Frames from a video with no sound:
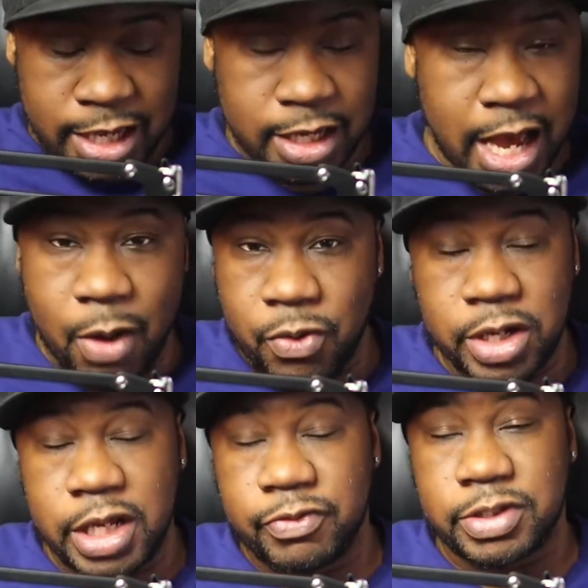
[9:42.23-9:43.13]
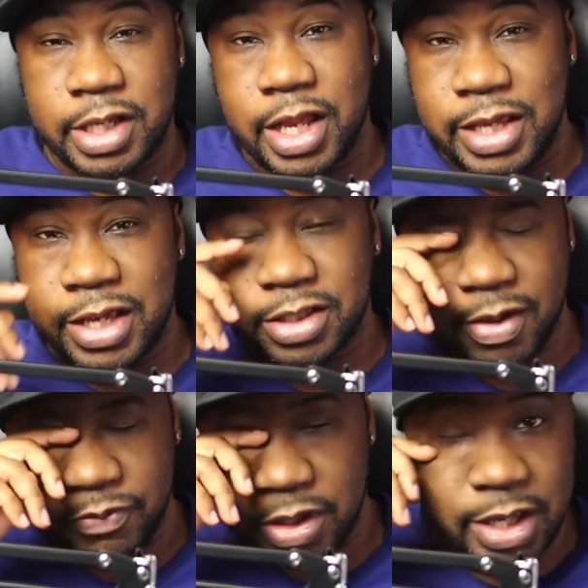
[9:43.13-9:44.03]
that I wouldn't even say
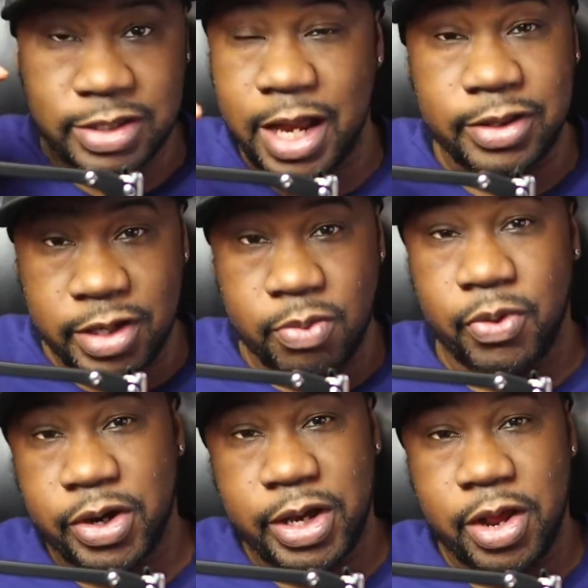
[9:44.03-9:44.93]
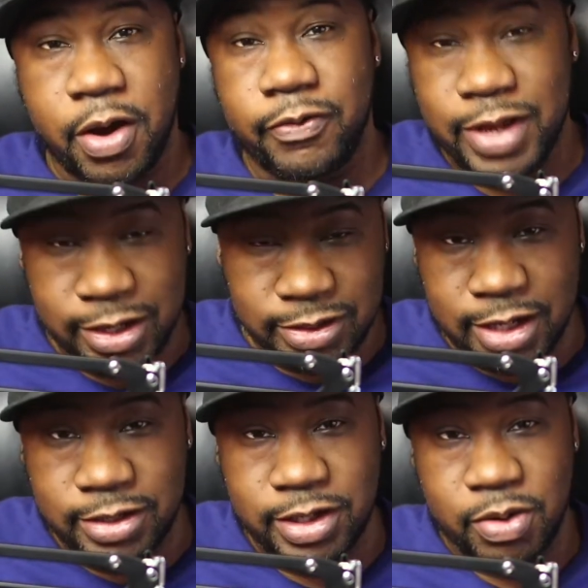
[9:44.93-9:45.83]
that that's something, that's not a deal breaker at all.
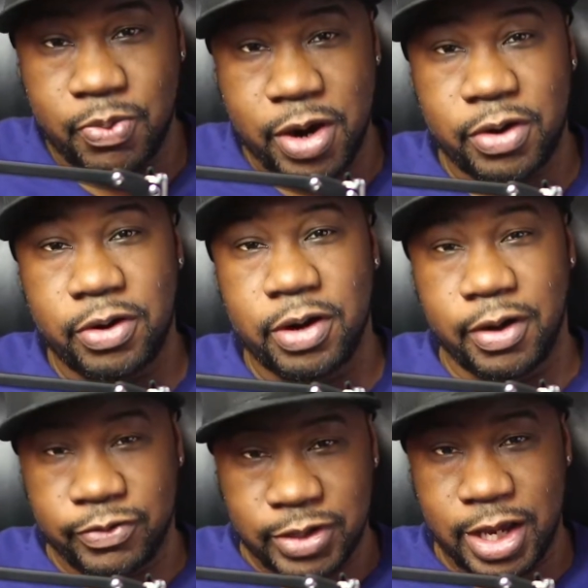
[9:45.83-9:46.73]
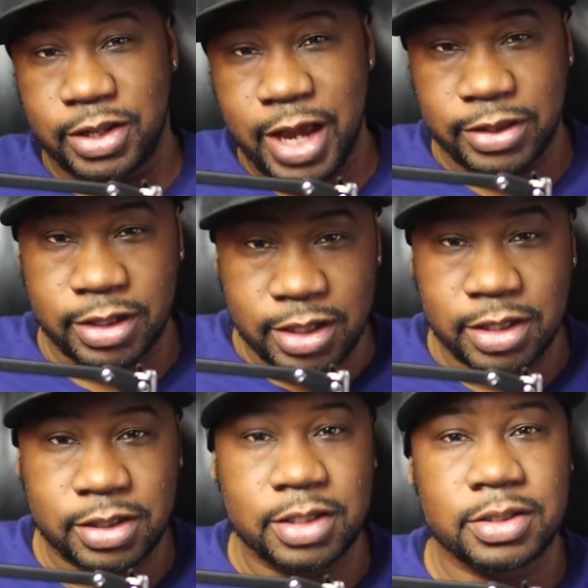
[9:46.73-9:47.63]
That is not a deal breaker of saying
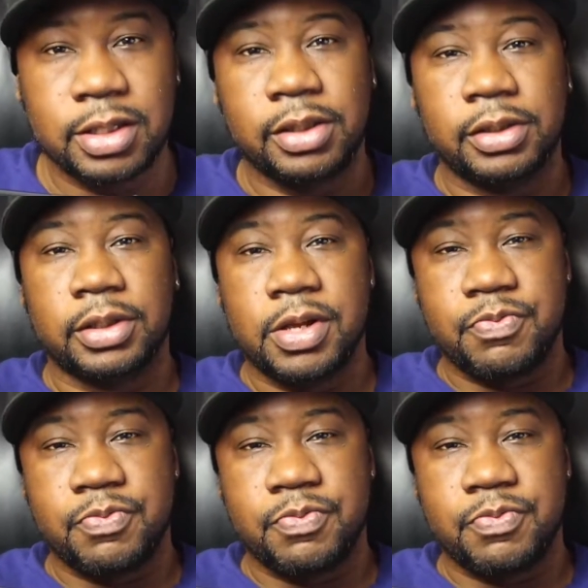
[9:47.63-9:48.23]
not to get this,